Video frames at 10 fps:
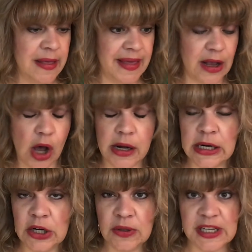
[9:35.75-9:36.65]
they got
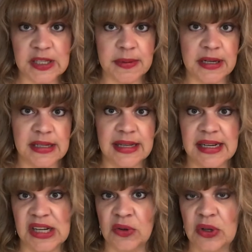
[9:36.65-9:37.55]
on your list because
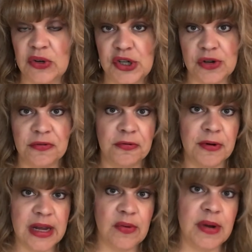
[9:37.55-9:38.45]
they downloaded your
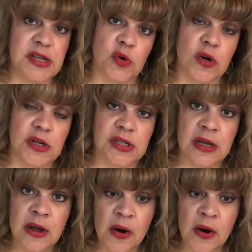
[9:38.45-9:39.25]
free resource.